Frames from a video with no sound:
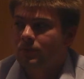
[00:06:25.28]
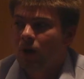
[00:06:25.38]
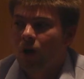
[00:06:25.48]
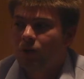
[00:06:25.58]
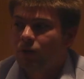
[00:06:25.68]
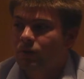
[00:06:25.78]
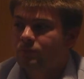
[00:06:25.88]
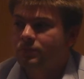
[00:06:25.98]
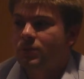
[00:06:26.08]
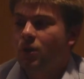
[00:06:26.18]

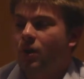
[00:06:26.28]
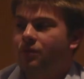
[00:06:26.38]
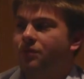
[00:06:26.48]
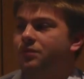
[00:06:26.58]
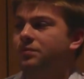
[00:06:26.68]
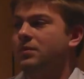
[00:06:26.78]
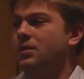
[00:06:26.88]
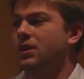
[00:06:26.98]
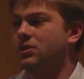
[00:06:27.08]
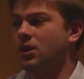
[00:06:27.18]
Other, you know, if
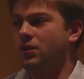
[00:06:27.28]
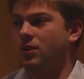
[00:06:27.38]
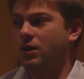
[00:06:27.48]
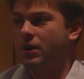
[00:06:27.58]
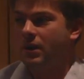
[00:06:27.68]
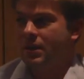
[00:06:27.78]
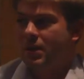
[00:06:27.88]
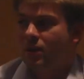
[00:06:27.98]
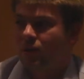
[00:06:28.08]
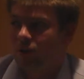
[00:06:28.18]
there's other gear,